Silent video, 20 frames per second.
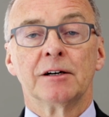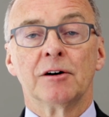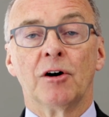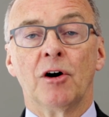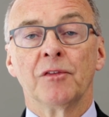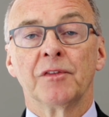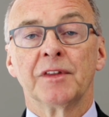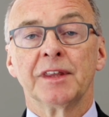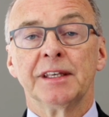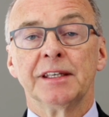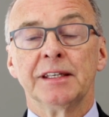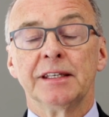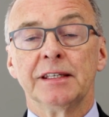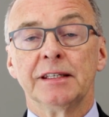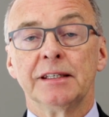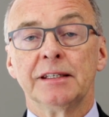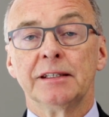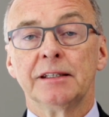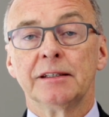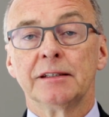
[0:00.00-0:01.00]
On
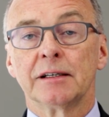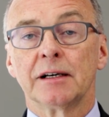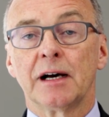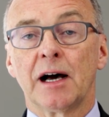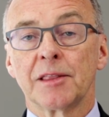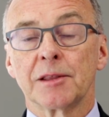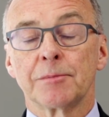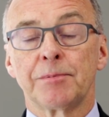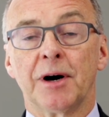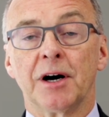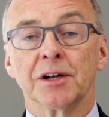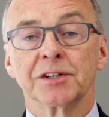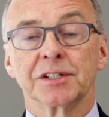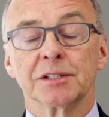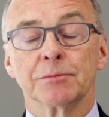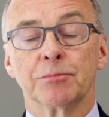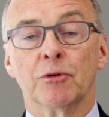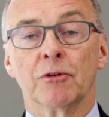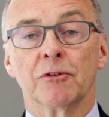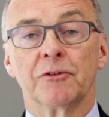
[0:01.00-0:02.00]
the other part of
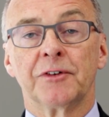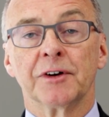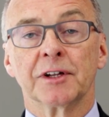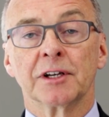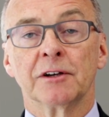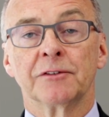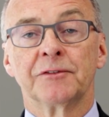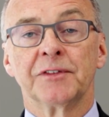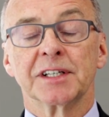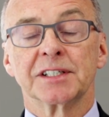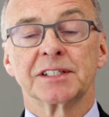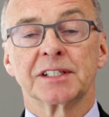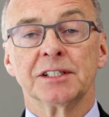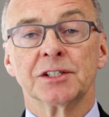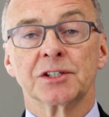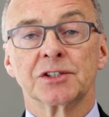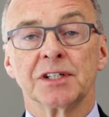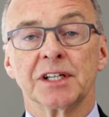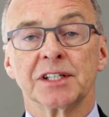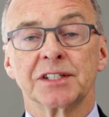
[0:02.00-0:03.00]
the portfolio, fixed
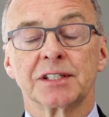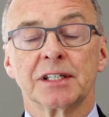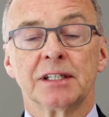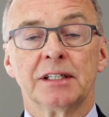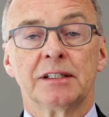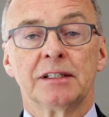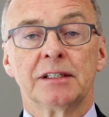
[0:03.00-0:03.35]
interest,